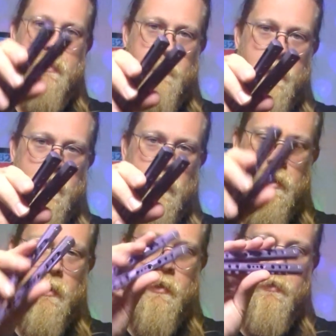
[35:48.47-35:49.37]
depending
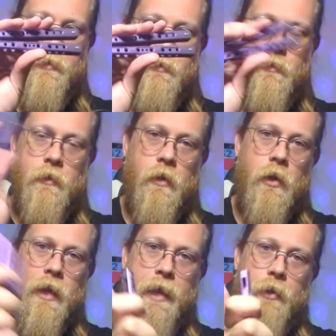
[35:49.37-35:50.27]
on, you know,
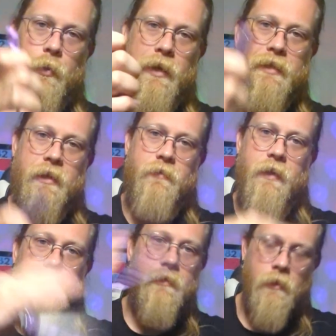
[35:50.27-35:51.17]
how you
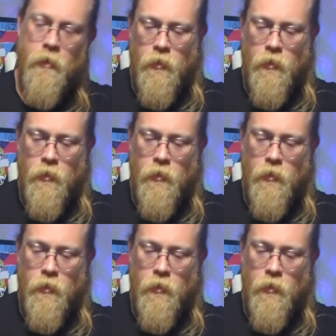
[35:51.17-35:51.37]
identify it.